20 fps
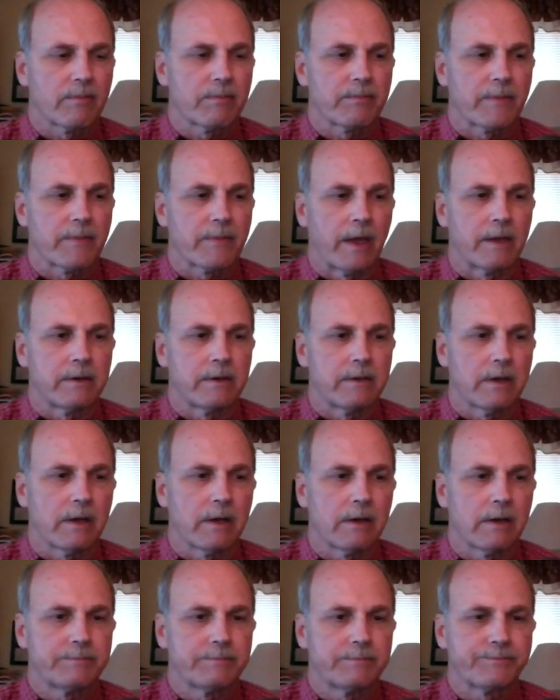And
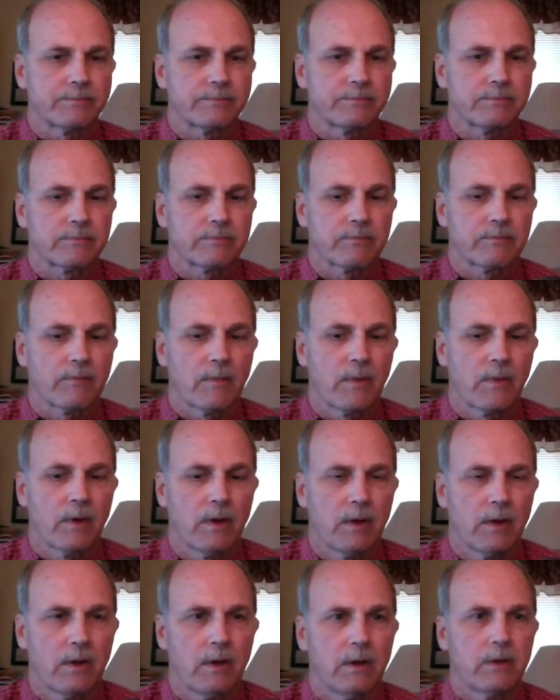
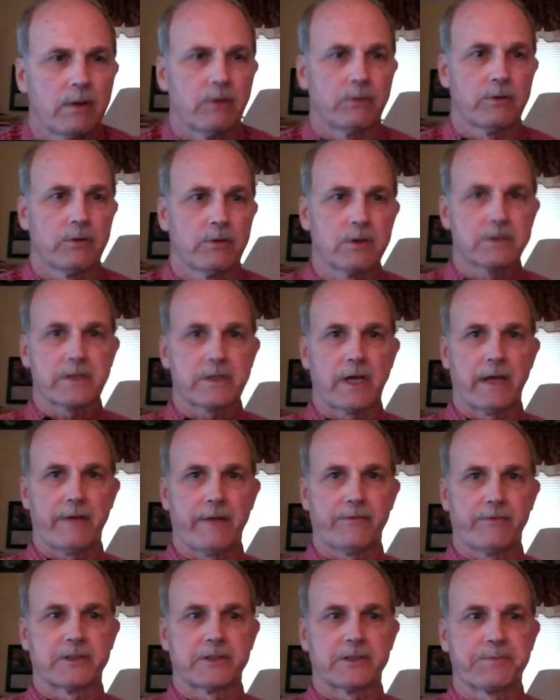you'll notice I have
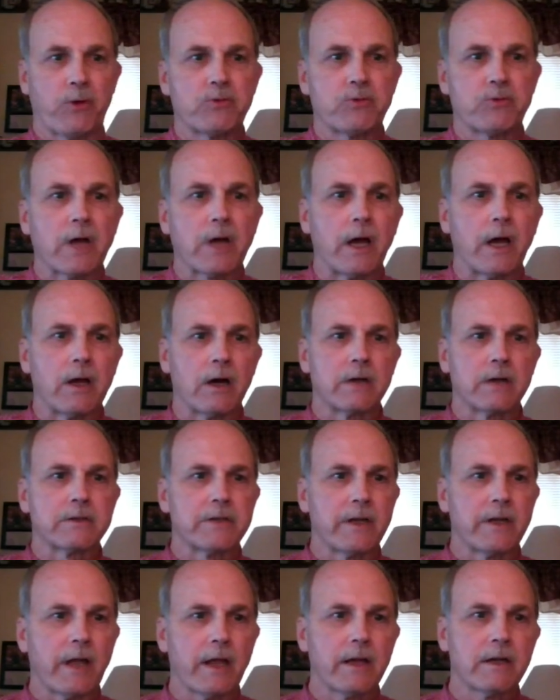this bow tie on
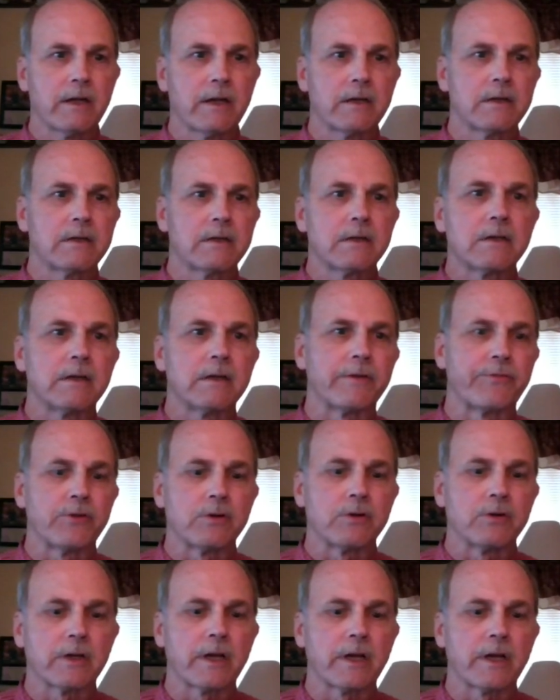today. If you're
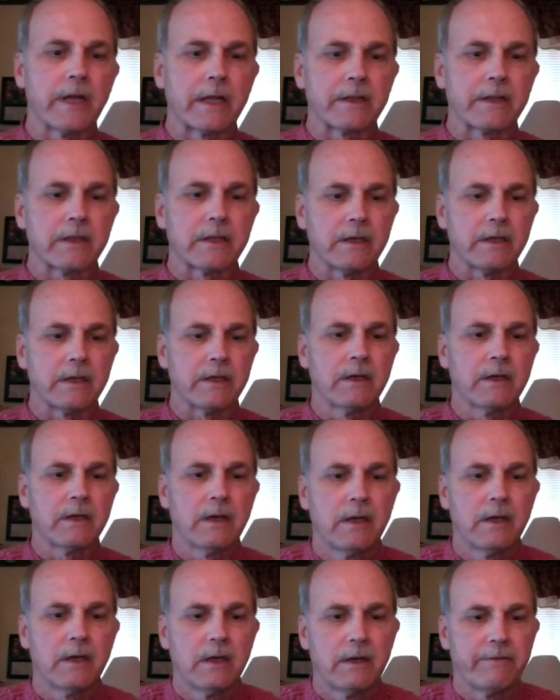looking at the
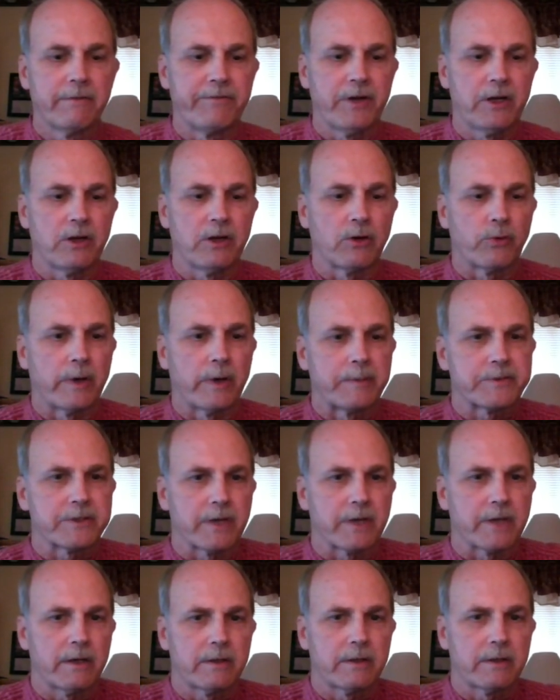video
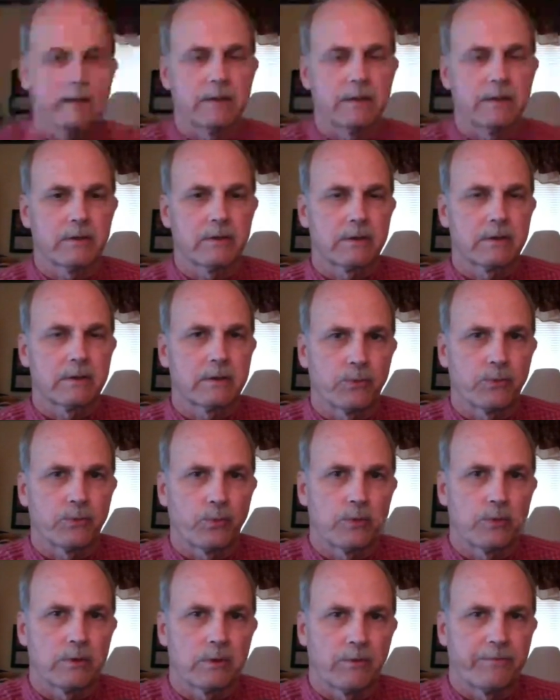website, the
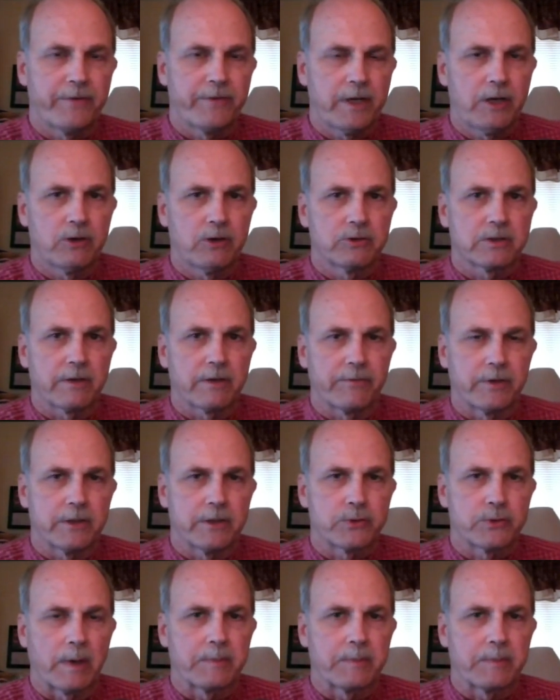videos of
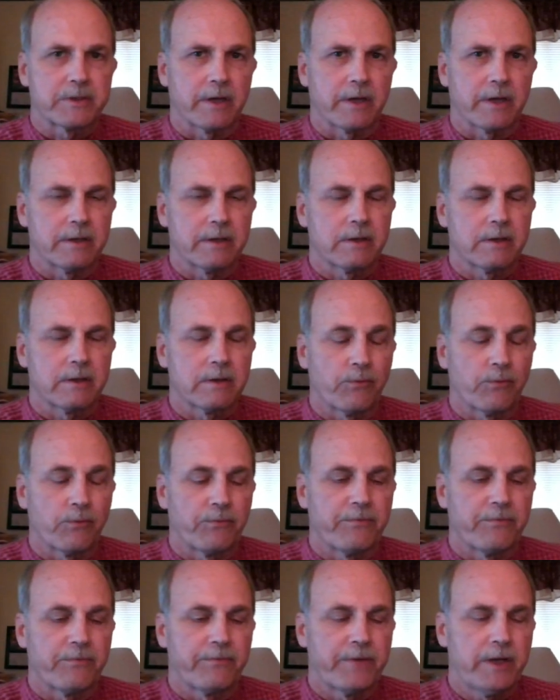
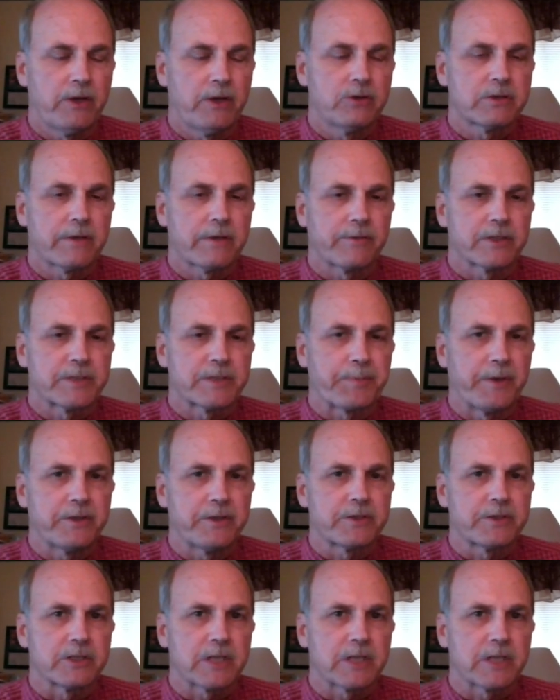videos of the
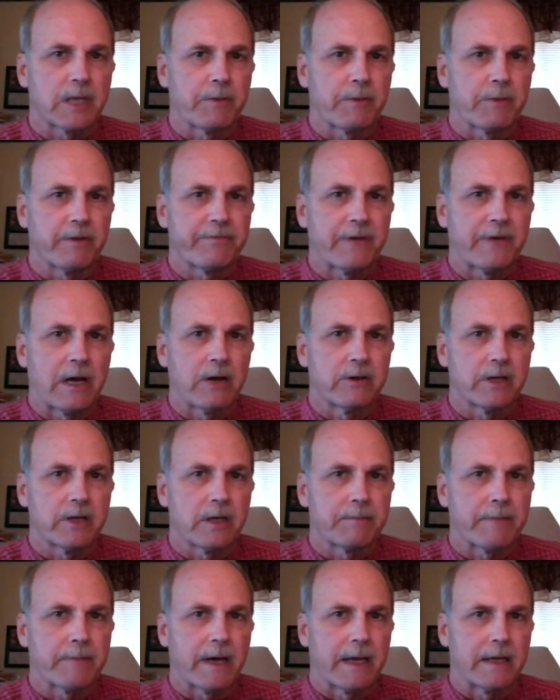speeches can be found at
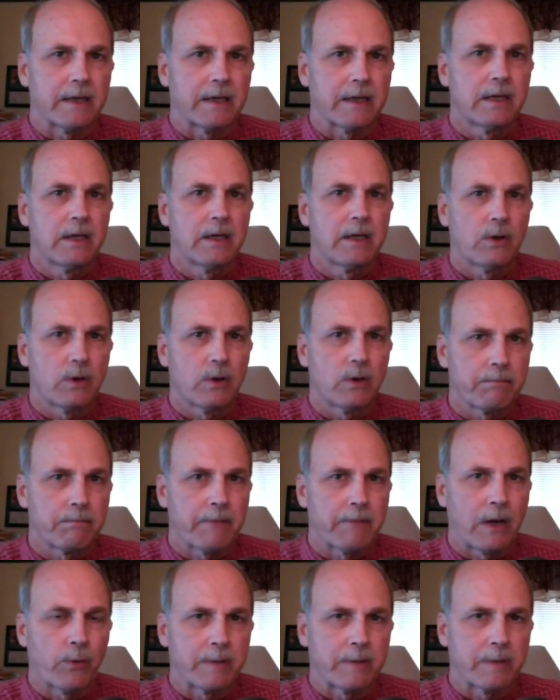my
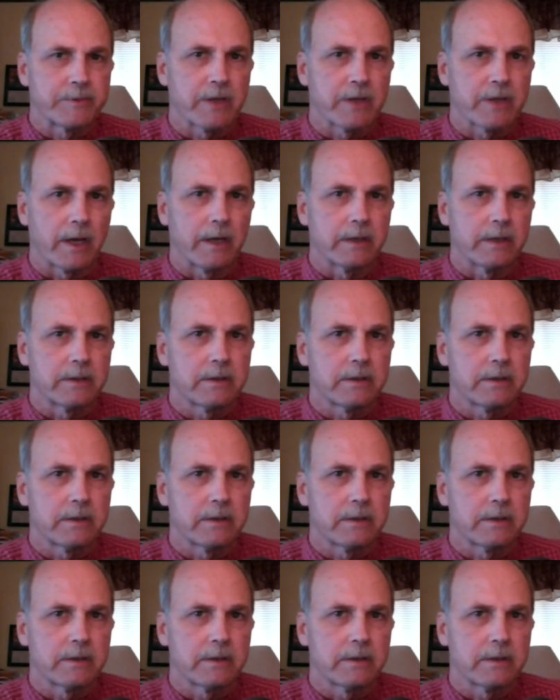website,